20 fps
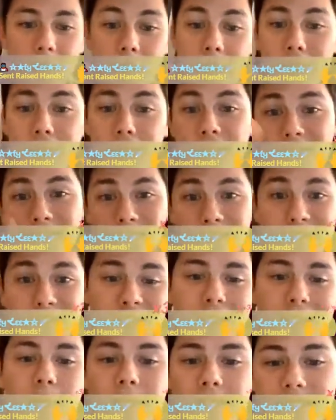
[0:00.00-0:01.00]
If you have a
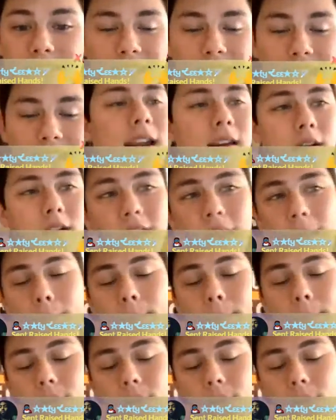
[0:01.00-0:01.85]
family tag in your name,